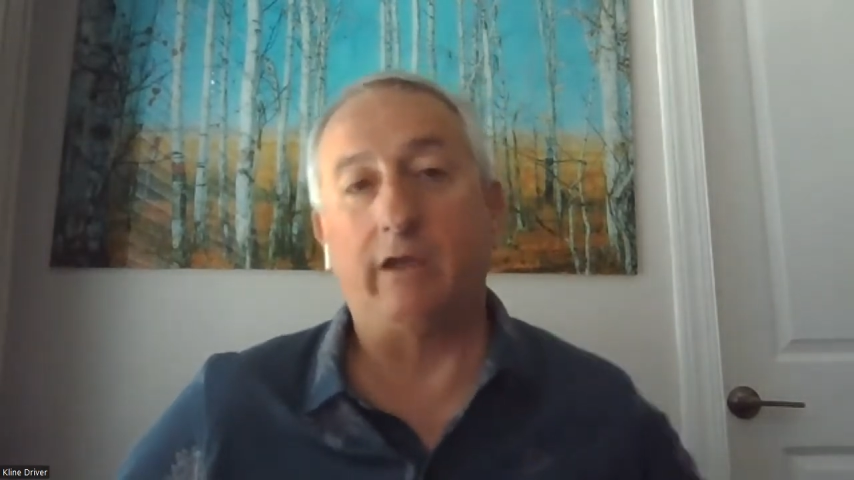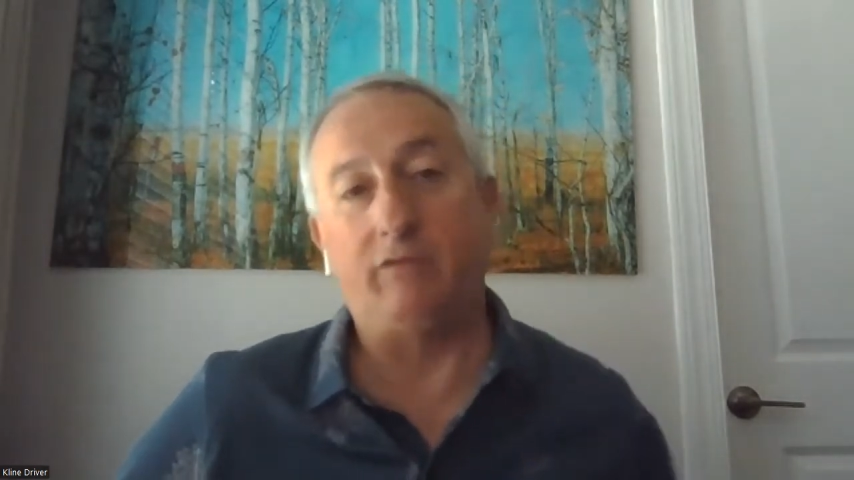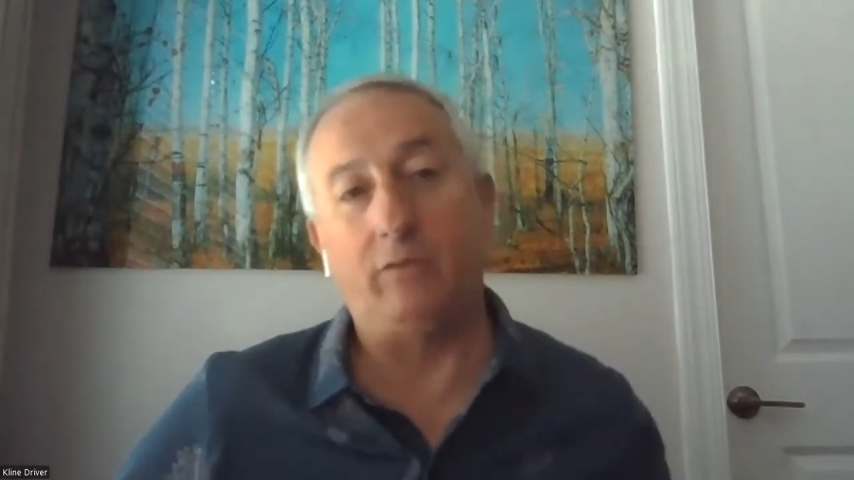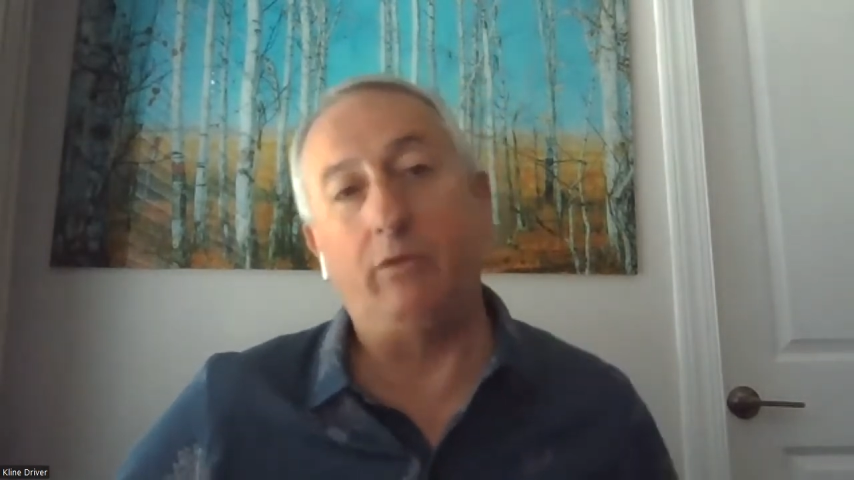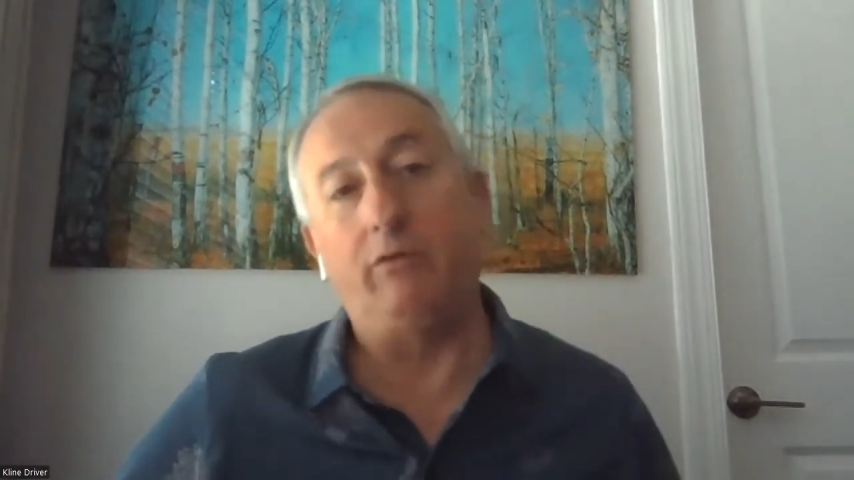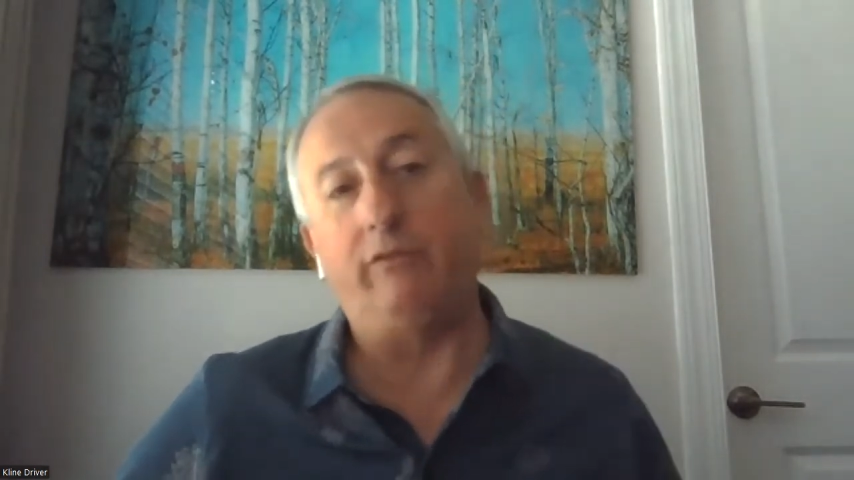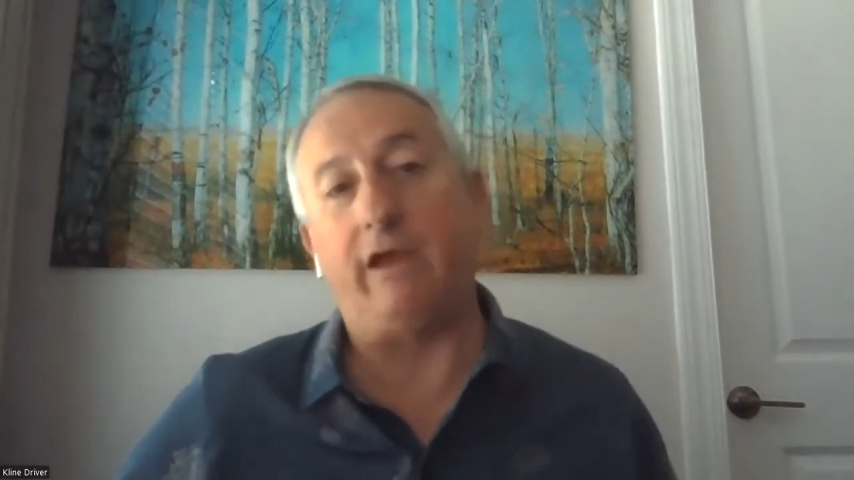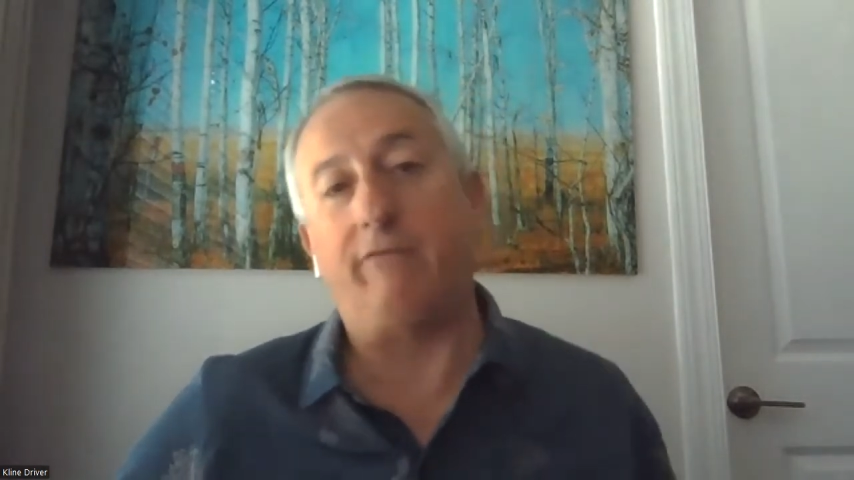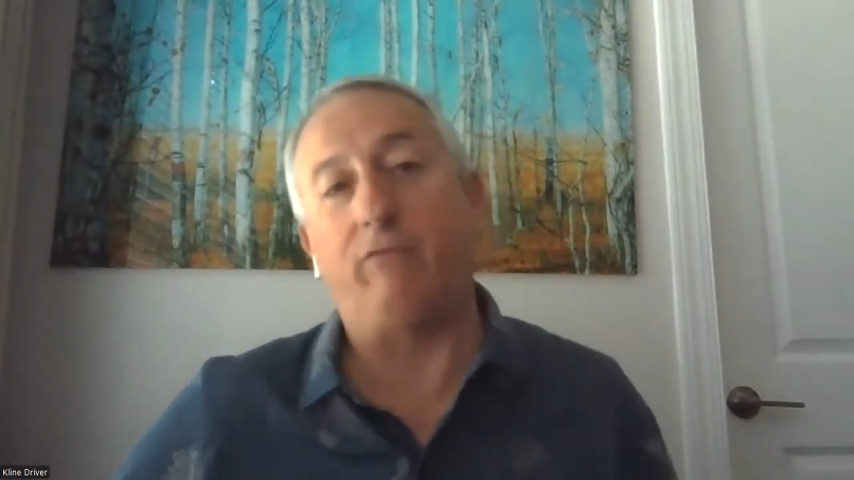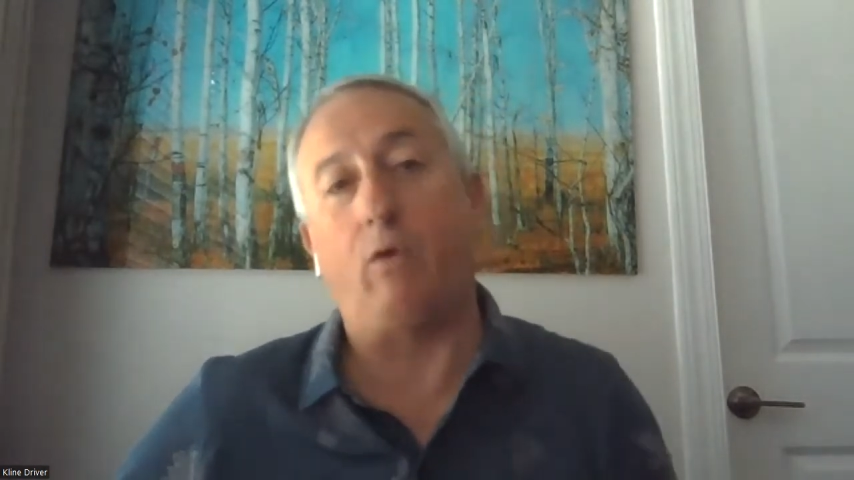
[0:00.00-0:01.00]
If you move
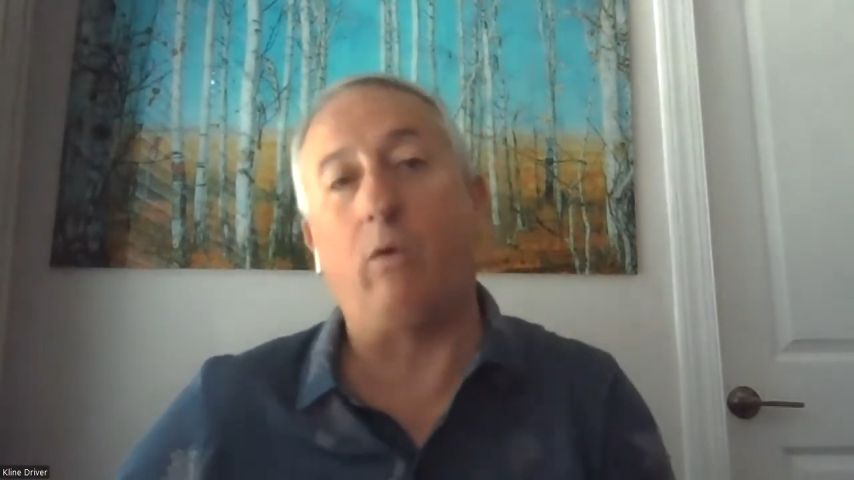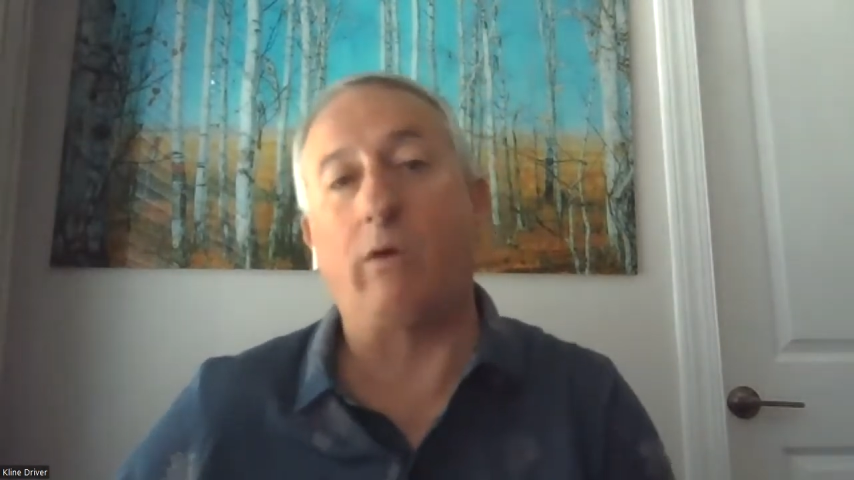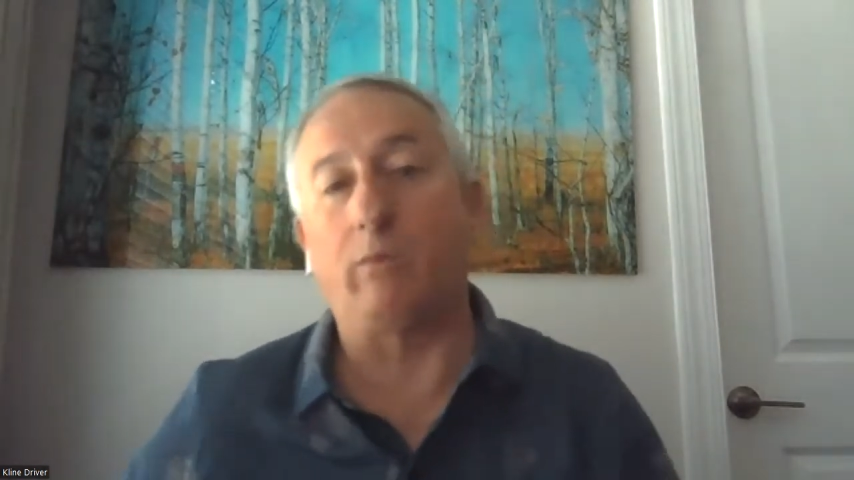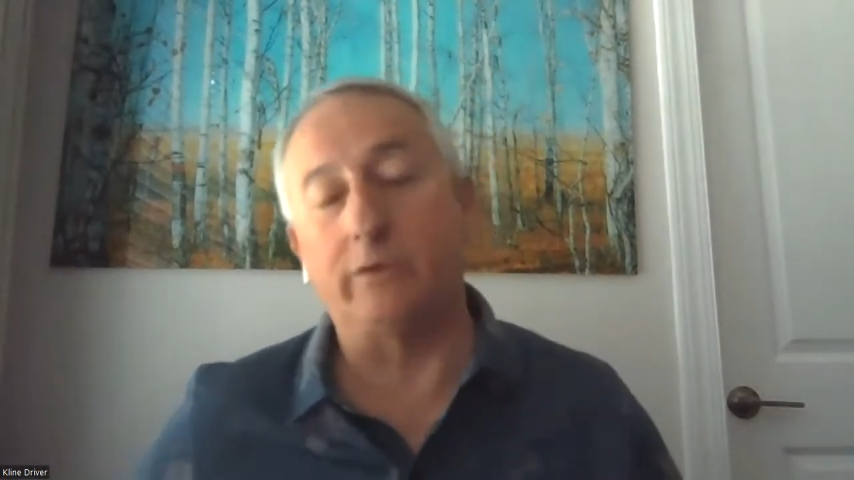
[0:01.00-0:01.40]
that forward,